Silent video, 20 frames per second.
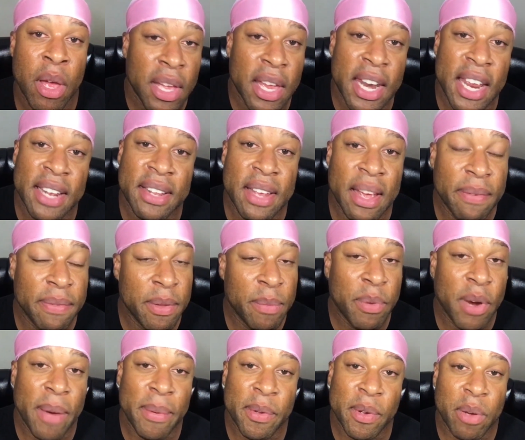and they definitely
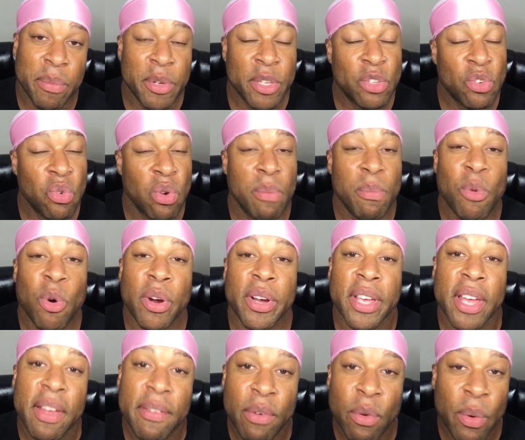probably gonna be doing more
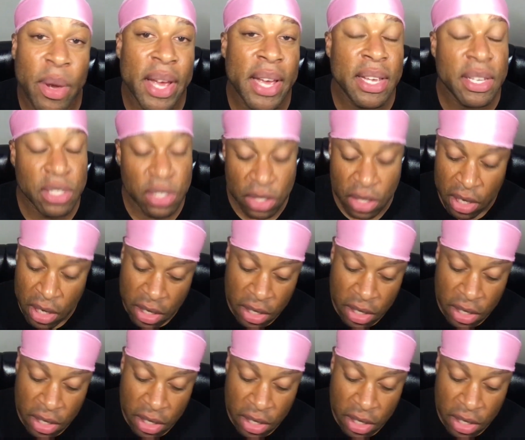giveaways.